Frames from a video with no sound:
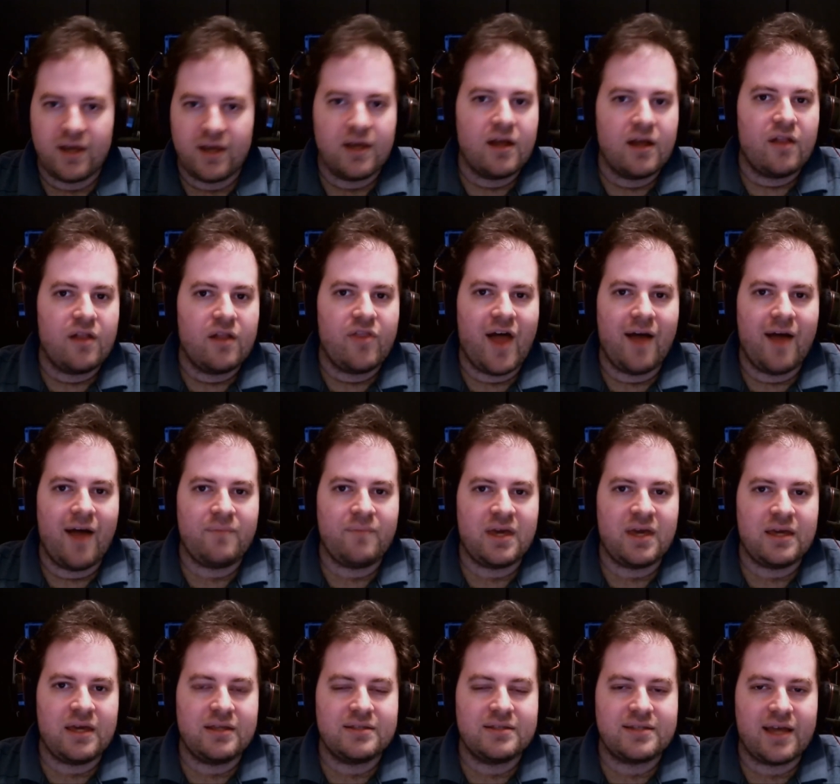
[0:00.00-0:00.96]
That
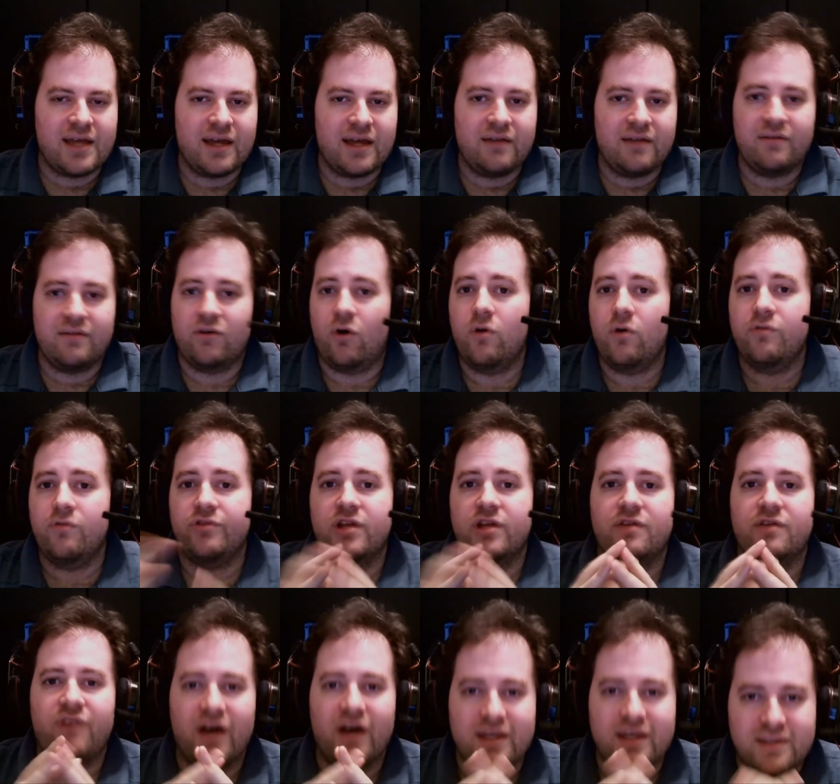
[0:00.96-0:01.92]
means that hopefully,
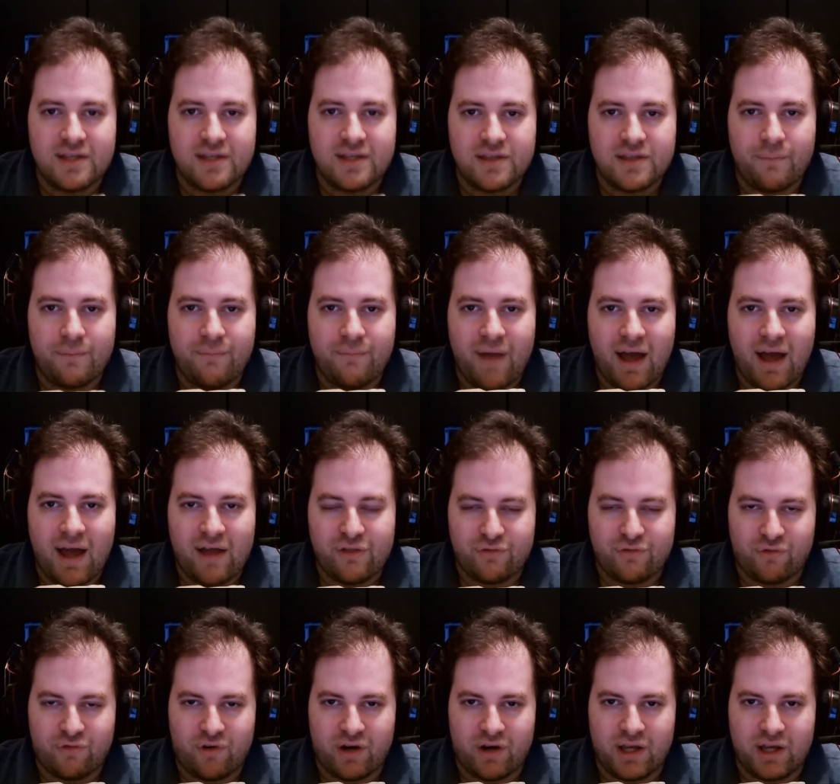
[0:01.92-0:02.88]
if I did the
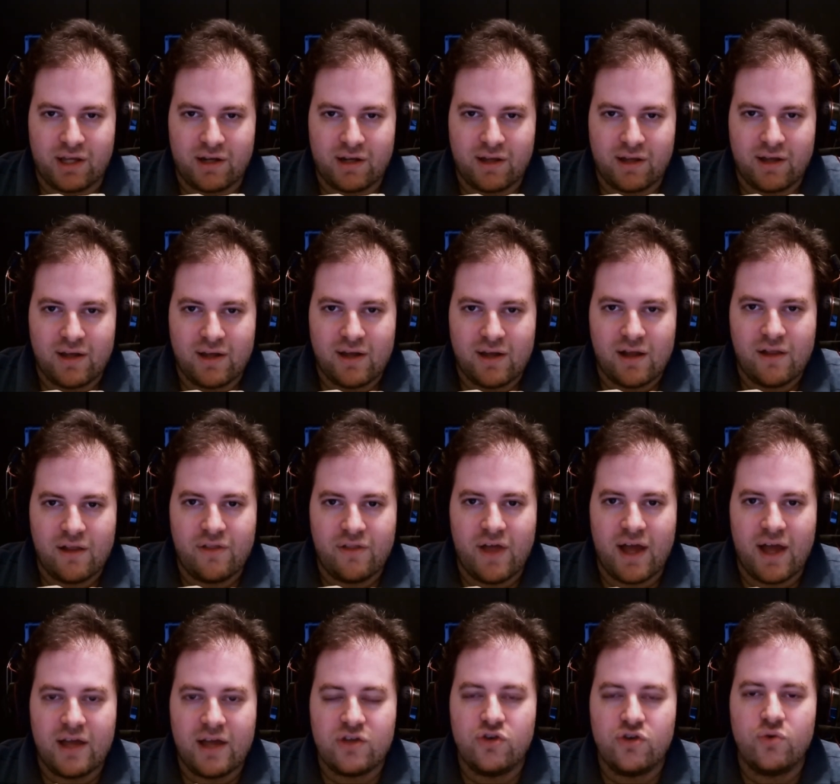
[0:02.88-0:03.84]
math right,
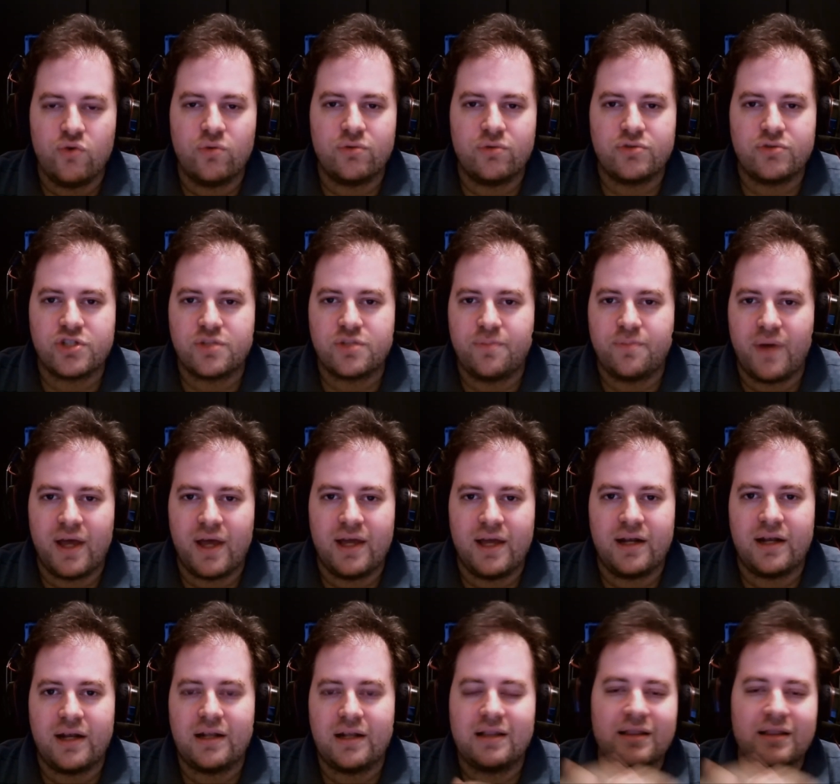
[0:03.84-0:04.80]
that you will
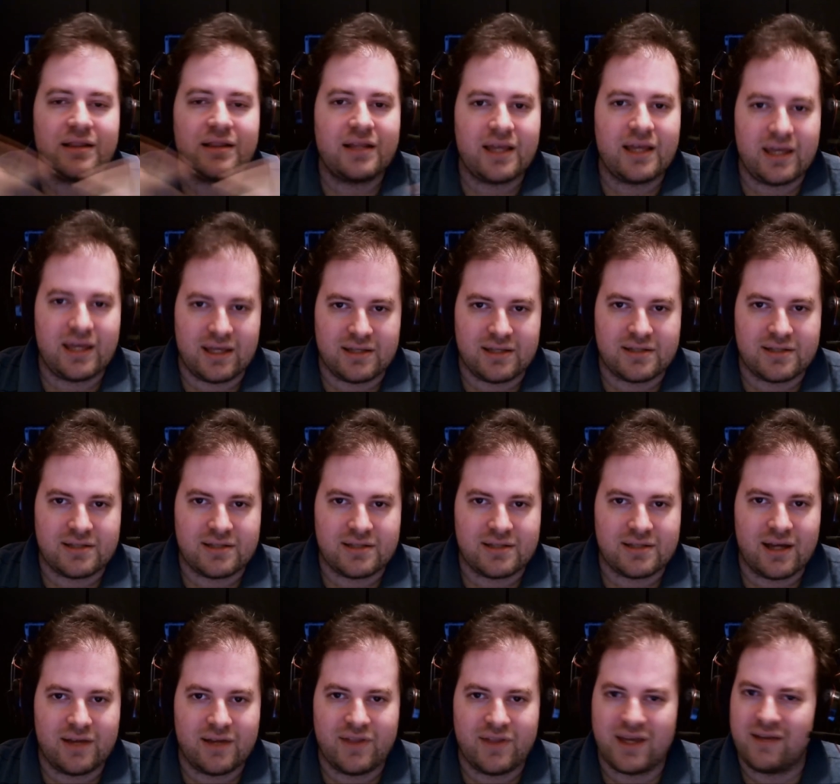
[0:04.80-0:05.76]
spend at least,
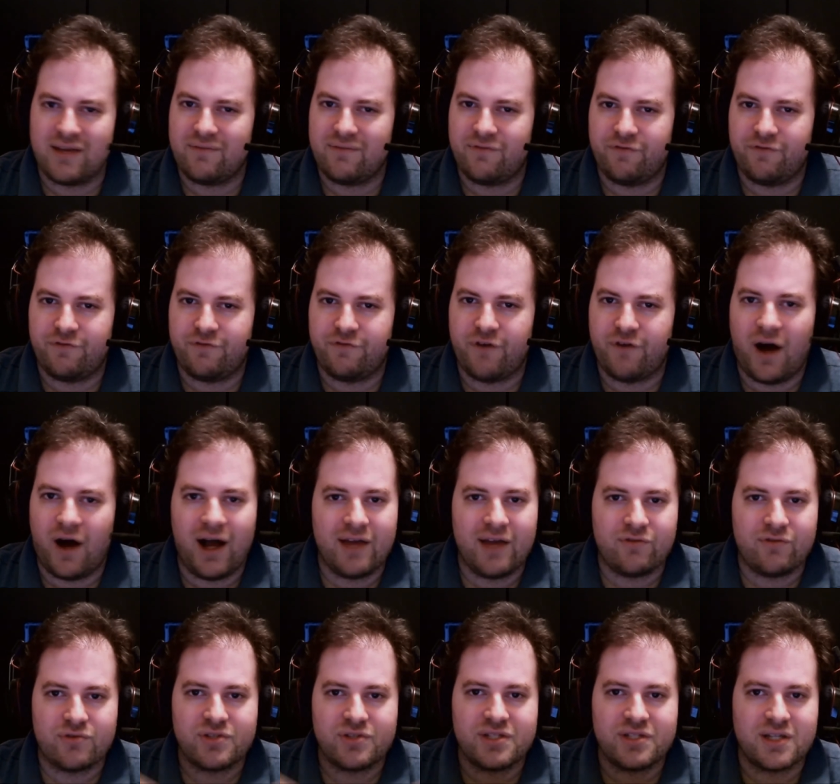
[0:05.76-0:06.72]
I think,
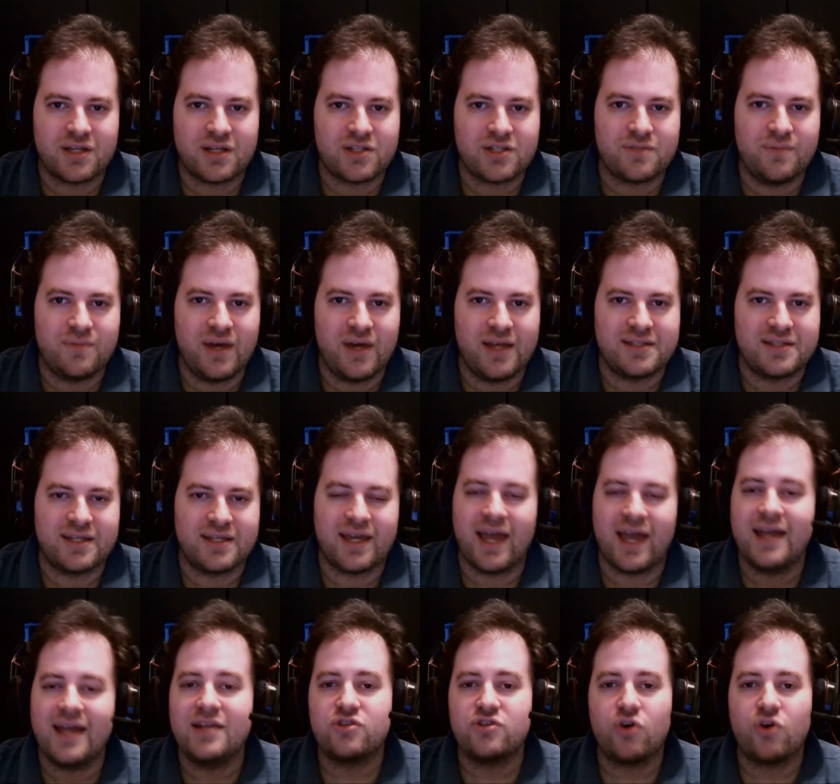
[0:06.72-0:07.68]
five or six minutes.
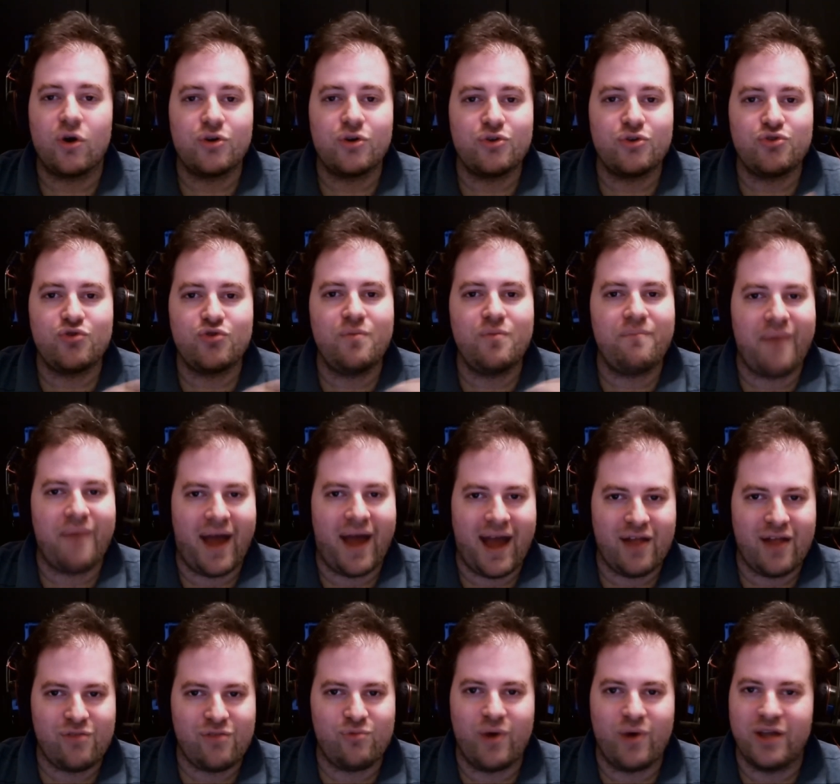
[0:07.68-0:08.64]
Again, it's hard to do
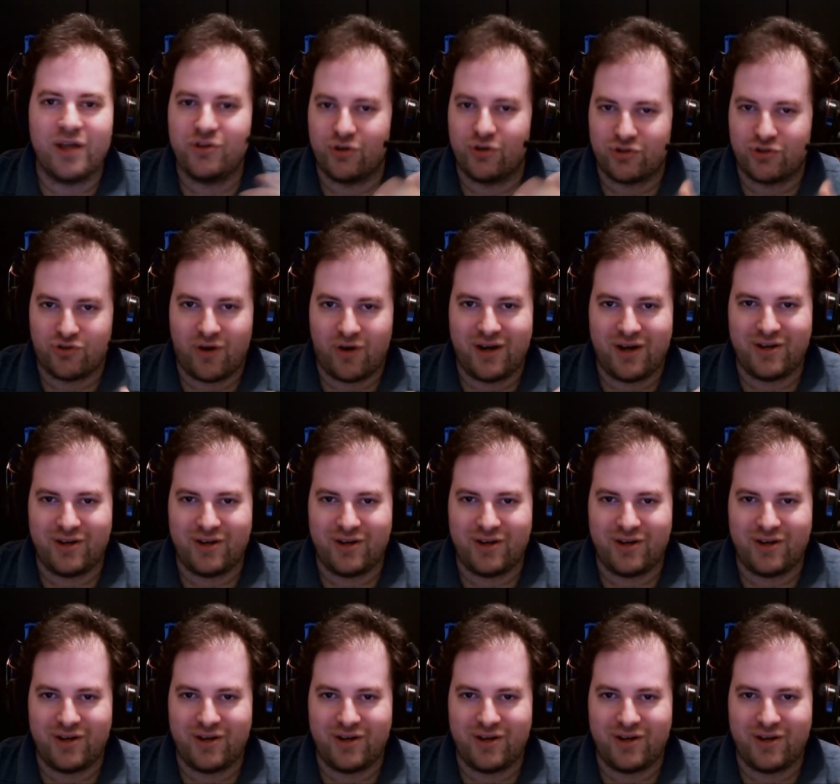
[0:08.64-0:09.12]
math when you're trying to